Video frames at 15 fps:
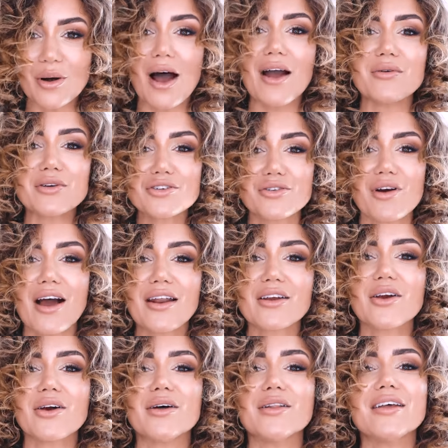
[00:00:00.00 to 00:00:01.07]
I would try to
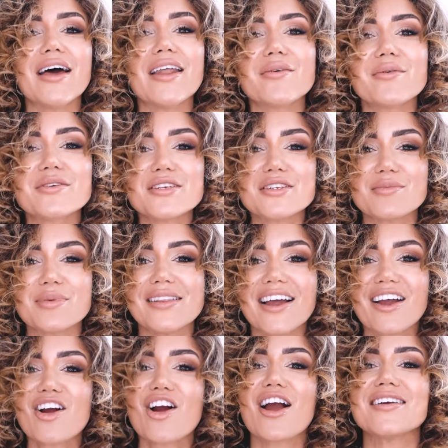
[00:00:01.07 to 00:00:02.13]
curl it and it would just be
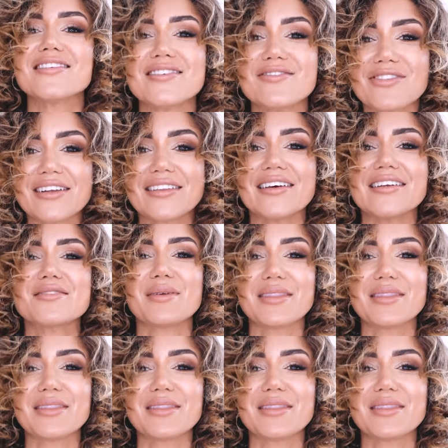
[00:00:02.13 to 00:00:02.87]
like crazy ringlets,